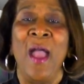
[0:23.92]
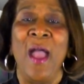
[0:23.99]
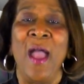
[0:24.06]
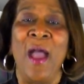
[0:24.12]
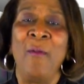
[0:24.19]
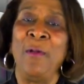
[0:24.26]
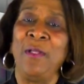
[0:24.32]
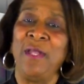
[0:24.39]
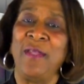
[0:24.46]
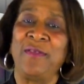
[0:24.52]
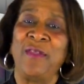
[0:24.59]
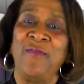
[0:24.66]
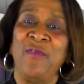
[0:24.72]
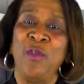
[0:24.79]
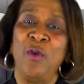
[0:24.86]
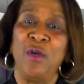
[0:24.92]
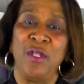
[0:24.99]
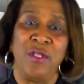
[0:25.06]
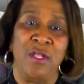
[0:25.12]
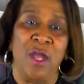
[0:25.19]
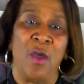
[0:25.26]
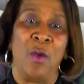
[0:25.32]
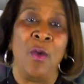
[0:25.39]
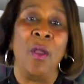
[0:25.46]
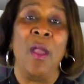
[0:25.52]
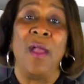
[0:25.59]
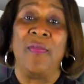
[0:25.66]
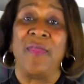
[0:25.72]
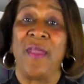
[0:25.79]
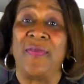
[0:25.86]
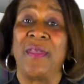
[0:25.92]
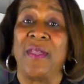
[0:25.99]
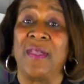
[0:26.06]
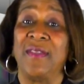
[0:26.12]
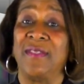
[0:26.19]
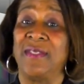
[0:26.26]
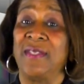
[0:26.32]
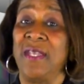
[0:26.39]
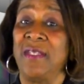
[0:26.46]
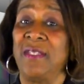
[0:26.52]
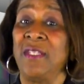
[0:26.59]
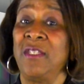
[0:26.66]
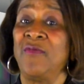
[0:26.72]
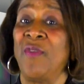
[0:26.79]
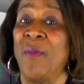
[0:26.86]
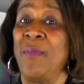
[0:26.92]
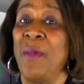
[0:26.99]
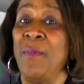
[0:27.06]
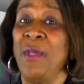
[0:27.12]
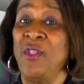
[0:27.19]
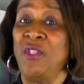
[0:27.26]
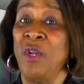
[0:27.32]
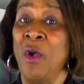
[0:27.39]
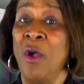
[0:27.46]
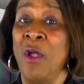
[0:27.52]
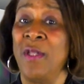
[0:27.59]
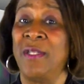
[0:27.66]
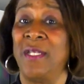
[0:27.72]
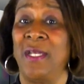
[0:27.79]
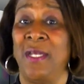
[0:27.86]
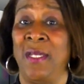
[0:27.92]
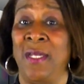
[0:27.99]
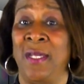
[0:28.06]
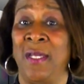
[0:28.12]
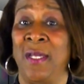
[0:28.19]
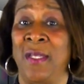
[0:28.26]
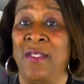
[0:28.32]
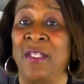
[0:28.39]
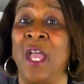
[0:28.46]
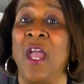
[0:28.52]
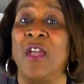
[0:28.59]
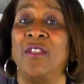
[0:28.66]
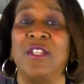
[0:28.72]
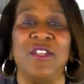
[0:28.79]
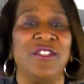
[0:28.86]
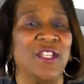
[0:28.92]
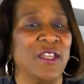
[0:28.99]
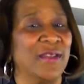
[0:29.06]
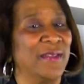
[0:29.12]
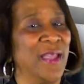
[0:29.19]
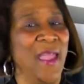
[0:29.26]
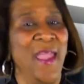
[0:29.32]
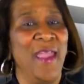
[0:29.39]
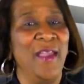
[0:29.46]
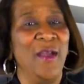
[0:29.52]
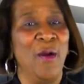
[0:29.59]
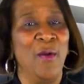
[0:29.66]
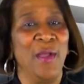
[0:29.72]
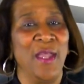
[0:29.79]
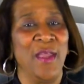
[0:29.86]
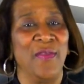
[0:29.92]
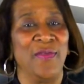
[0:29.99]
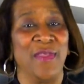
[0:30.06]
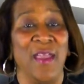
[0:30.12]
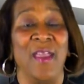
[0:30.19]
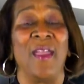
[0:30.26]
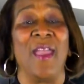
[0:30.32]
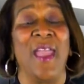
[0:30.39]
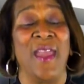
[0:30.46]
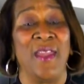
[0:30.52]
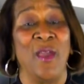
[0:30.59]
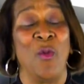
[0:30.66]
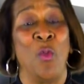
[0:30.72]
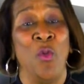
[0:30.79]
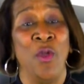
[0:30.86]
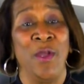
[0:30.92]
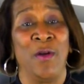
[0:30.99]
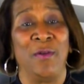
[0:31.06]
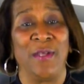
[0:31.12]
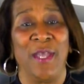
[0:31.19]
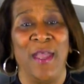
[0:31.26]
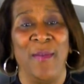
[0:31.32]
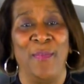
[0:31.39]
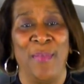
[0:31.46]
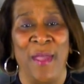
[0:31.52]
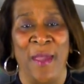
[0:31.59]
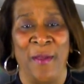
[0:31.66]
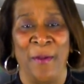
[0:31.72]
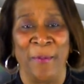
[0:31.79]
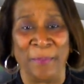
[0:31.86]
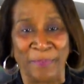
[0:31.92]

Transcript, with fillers: I will let the viewer know that the consensus from the majority is to just hang on in there and it will get better.